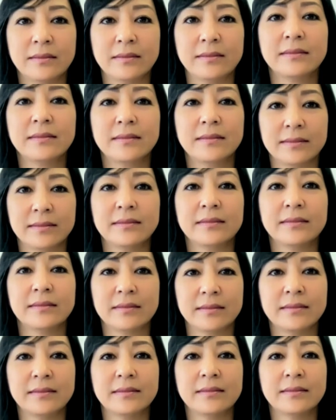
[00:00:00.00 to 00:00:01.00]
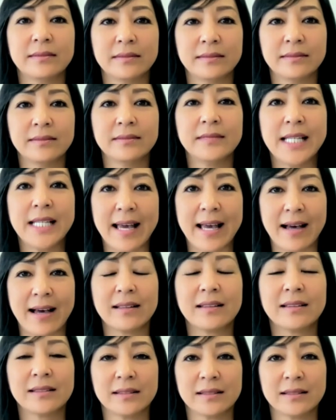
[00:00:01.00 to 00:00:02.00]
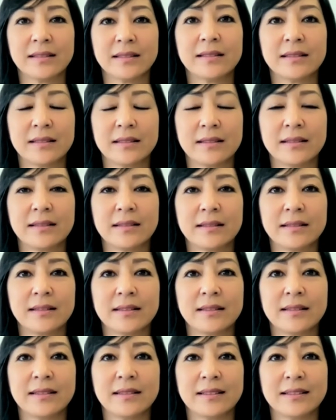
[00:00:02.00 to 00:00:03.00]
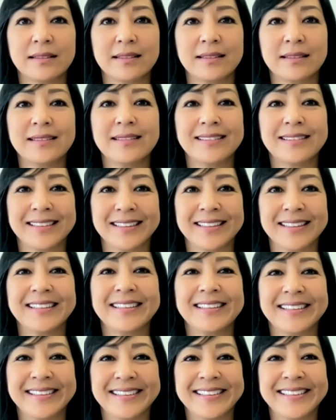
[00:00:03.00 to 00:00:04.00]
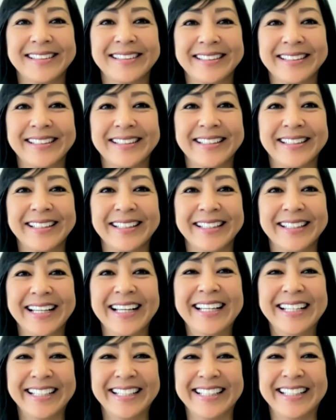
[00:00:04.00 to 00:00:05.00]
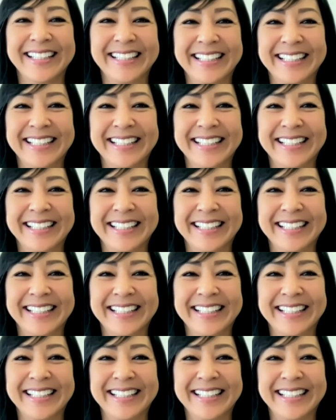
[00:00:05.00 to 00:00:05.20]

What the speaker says: (silent)